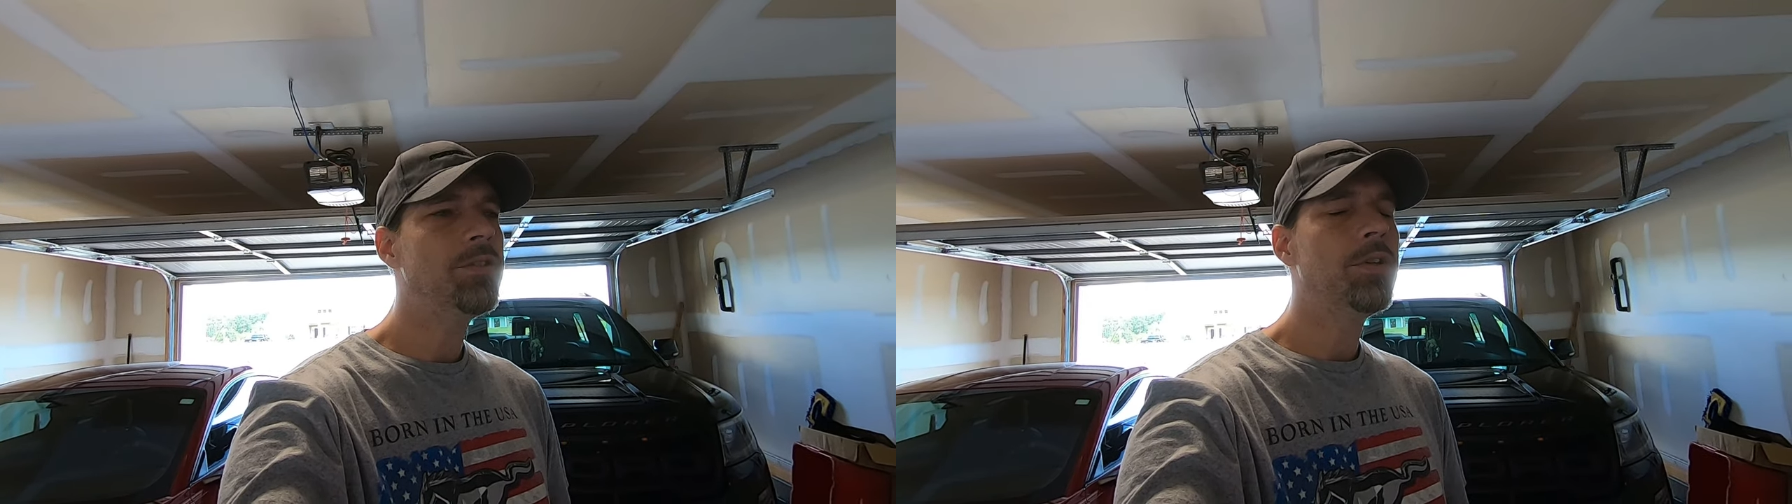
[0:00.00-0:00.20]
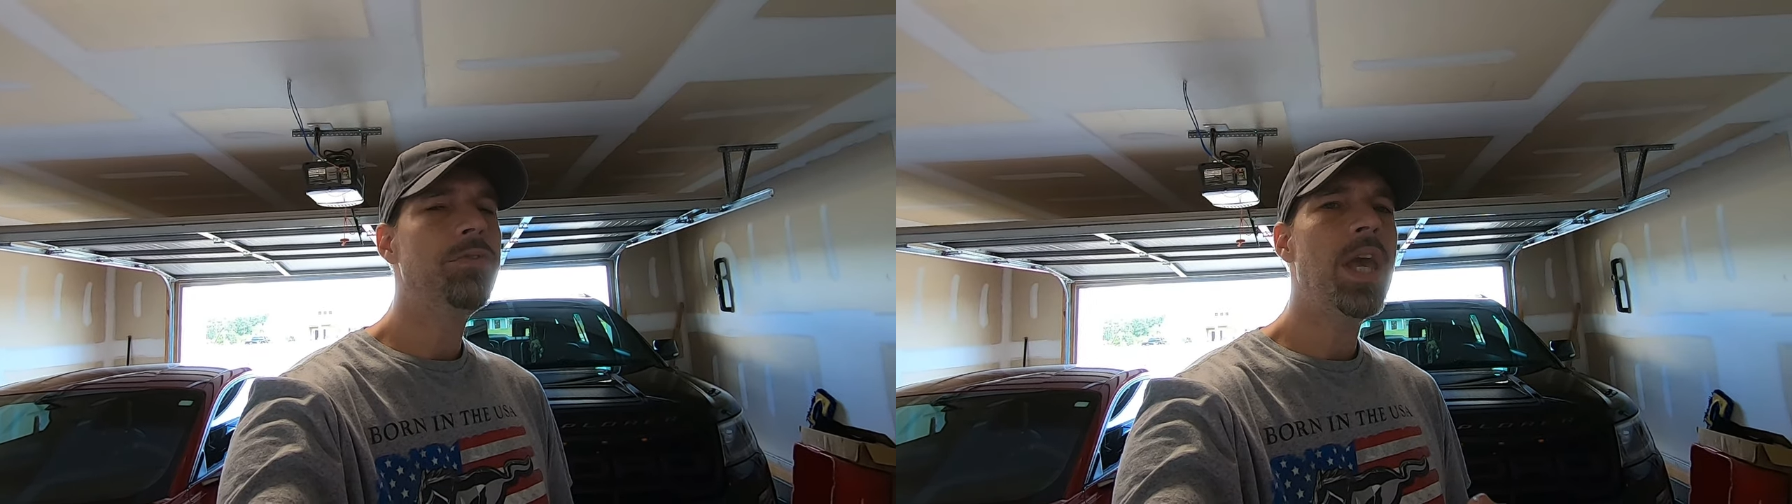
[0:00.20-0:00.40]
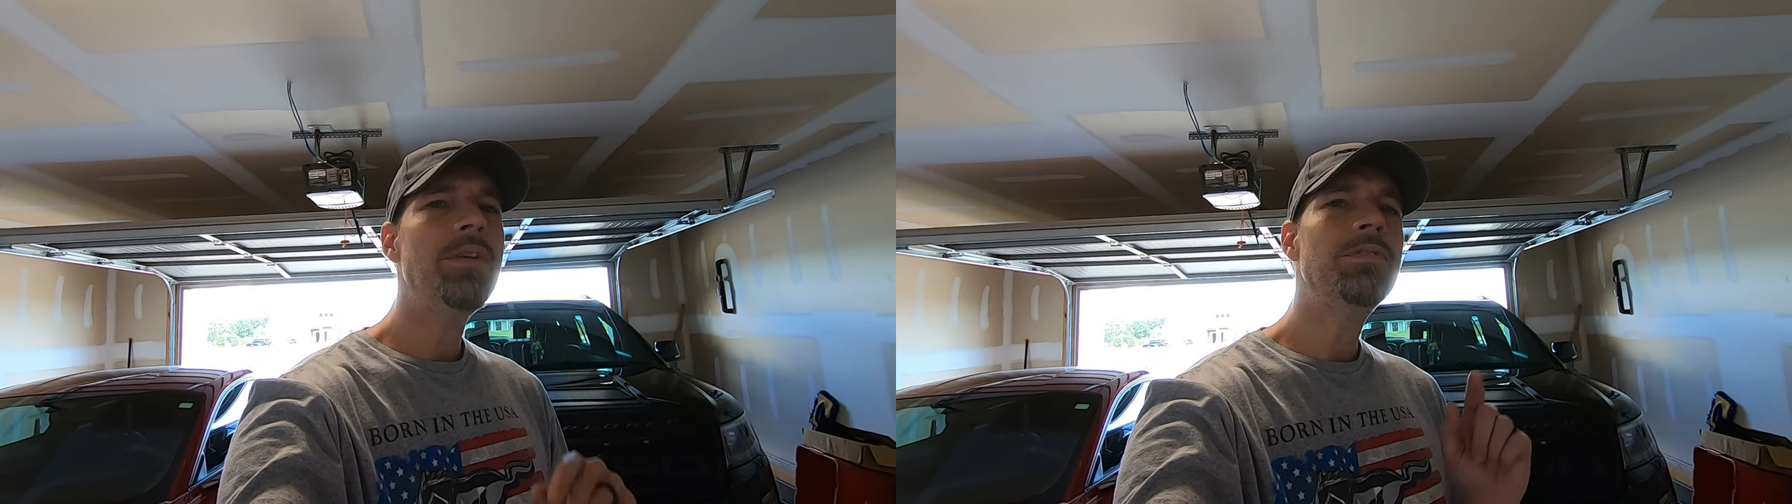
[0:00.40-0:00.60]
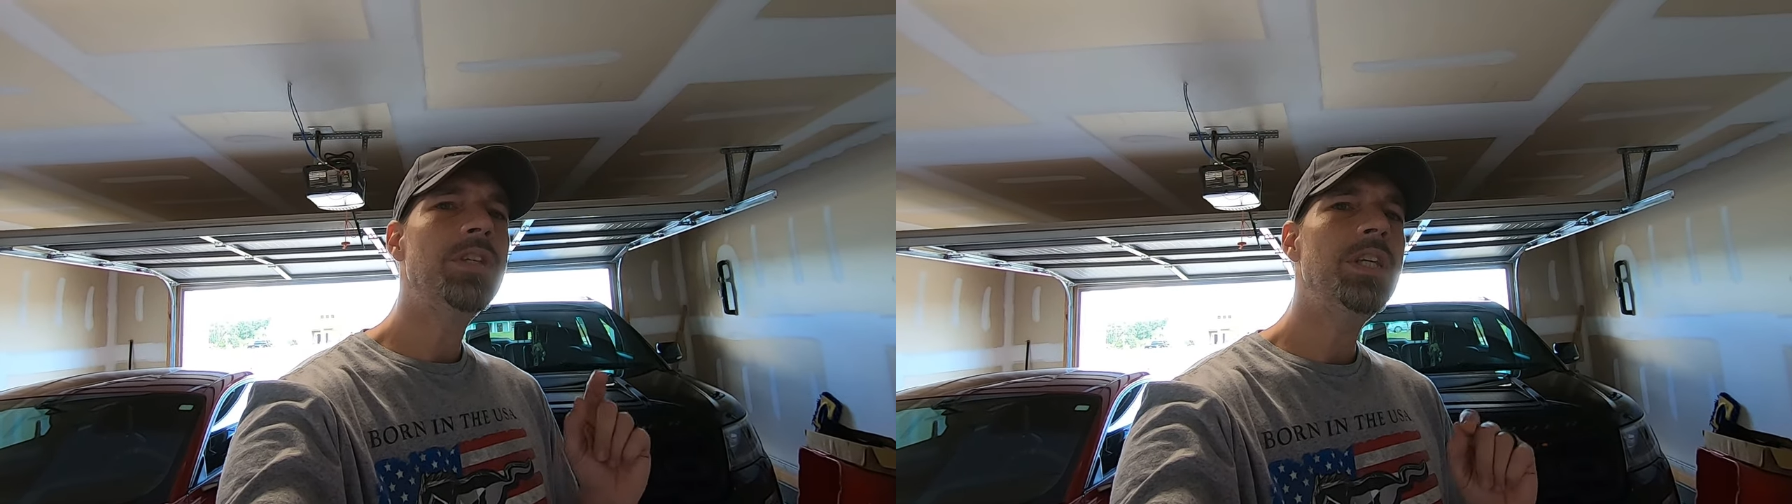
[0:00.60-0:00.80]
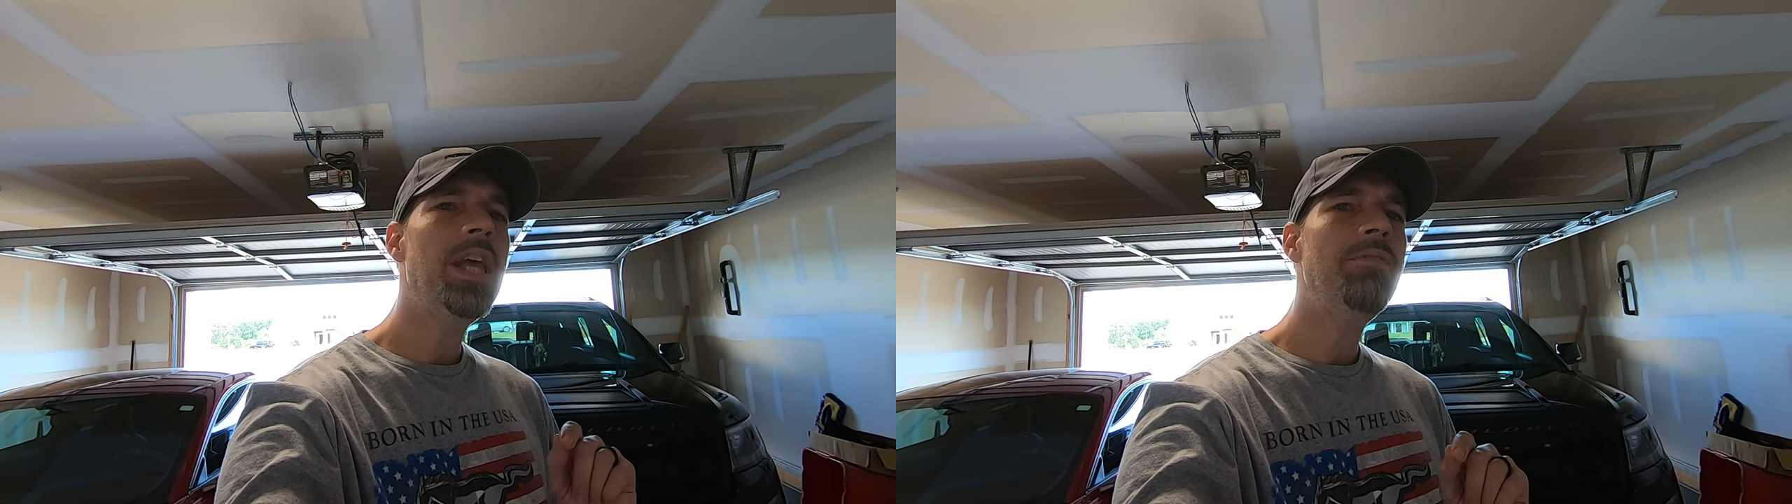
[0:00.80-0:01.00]
So if you haven't
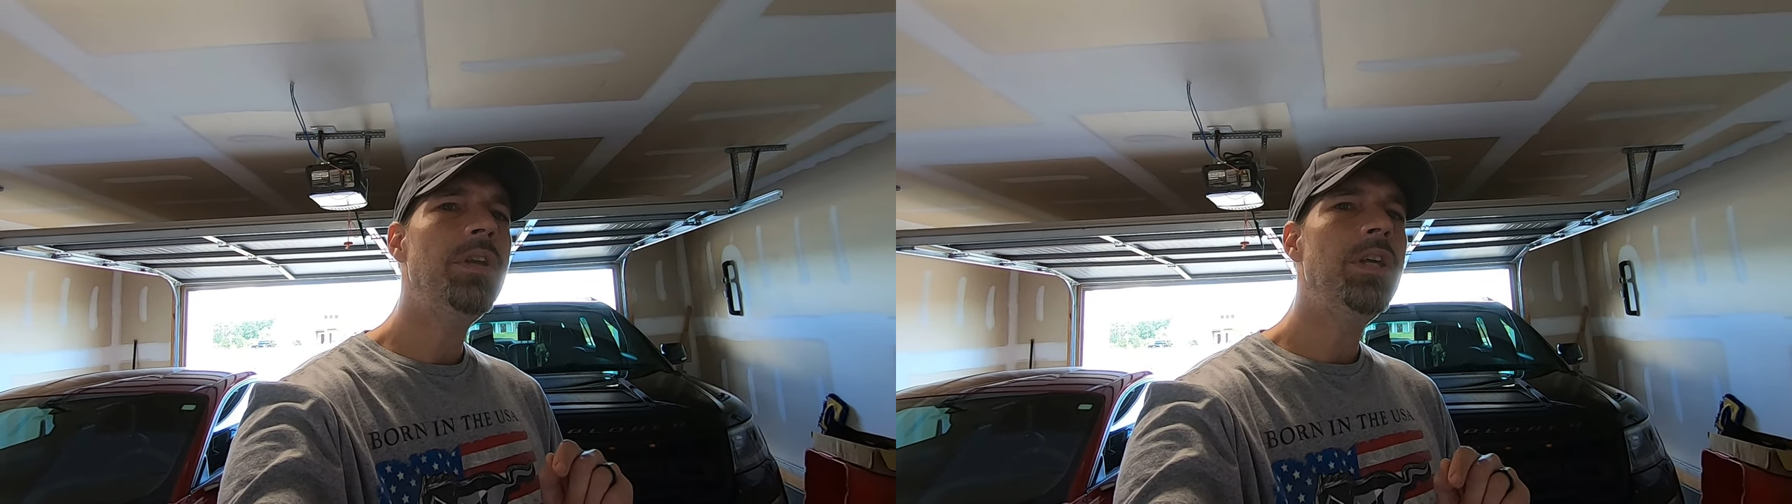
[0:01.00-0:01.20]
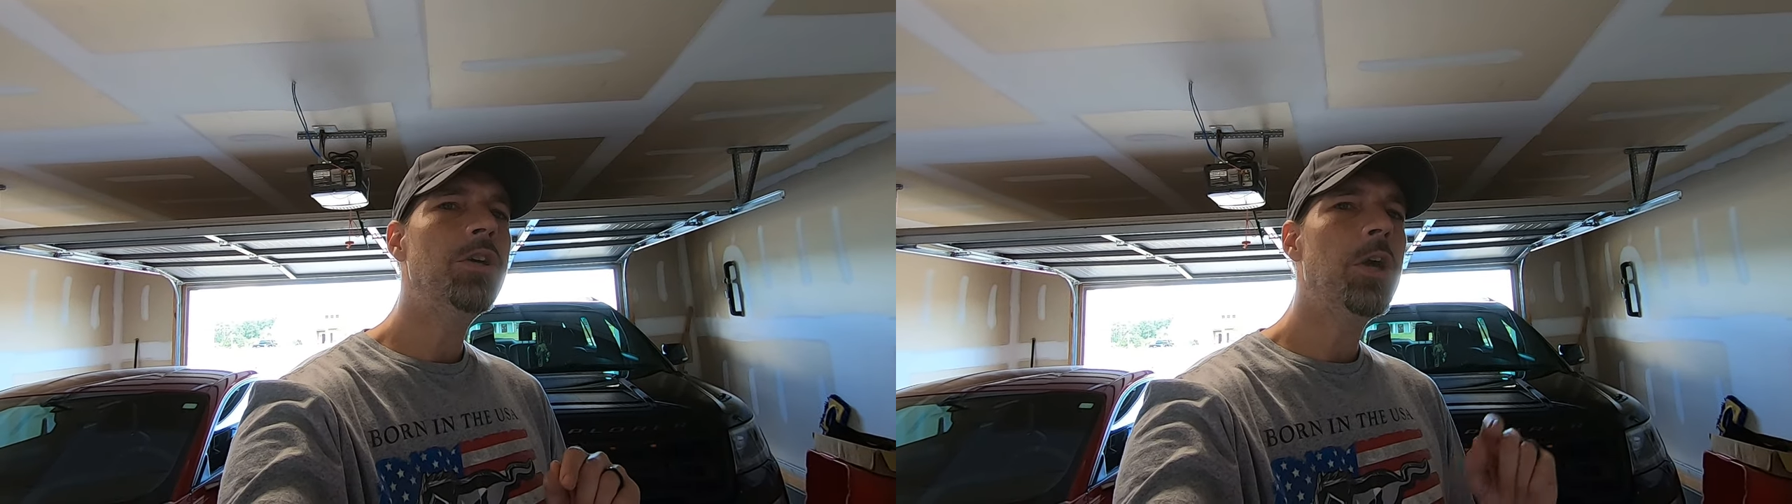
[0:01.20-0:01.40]
seen that video,